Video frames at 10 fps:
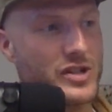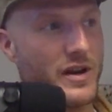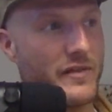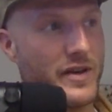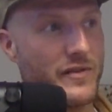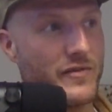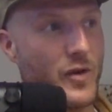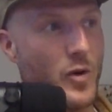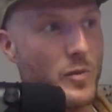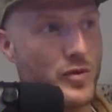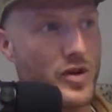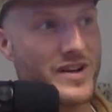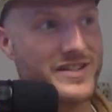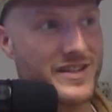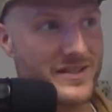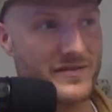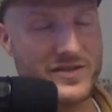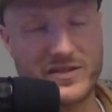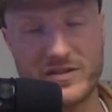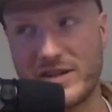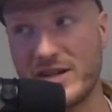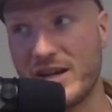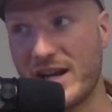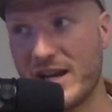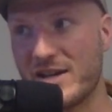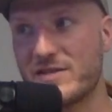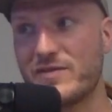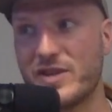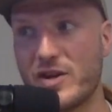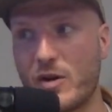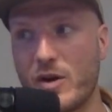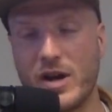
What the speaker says: of a foam processing facility in Tofino,